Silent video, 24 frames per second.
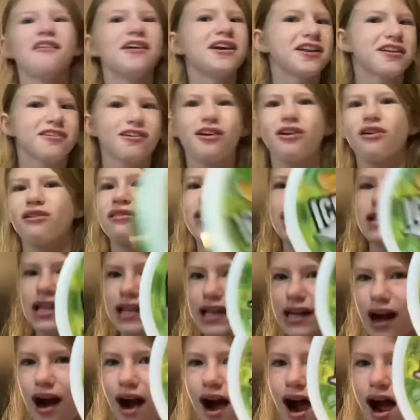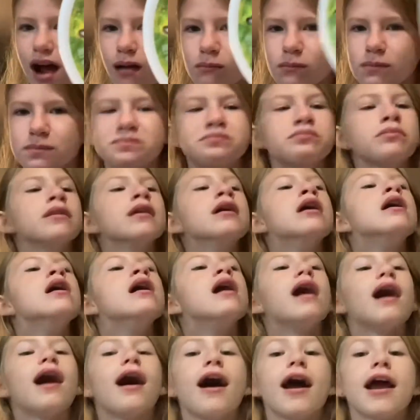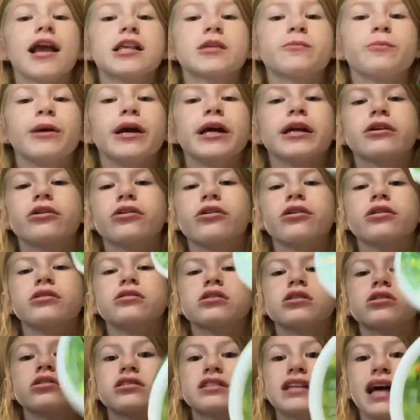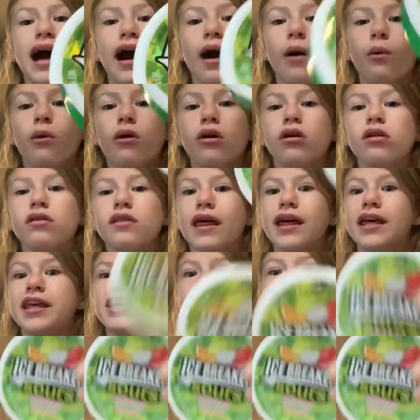these are really good. Icebreakers sour, like you